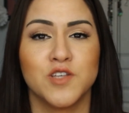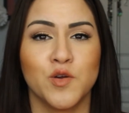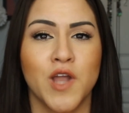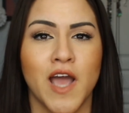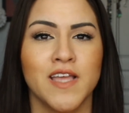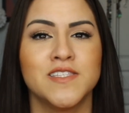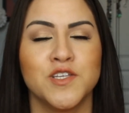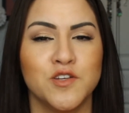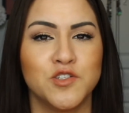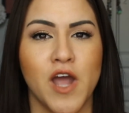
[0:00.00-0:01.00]
don't knock
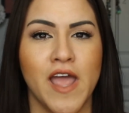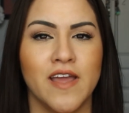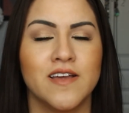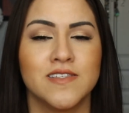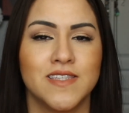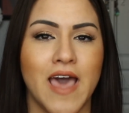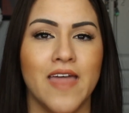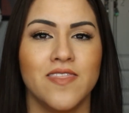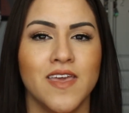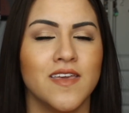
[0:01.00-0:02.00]
until you try it because
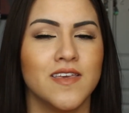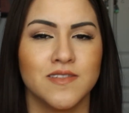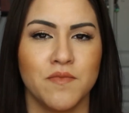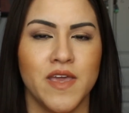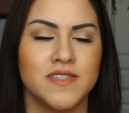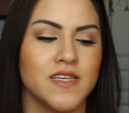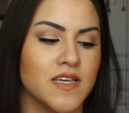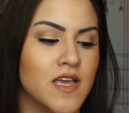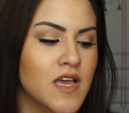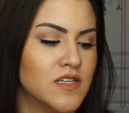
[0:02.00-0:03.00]
that thing is amazing.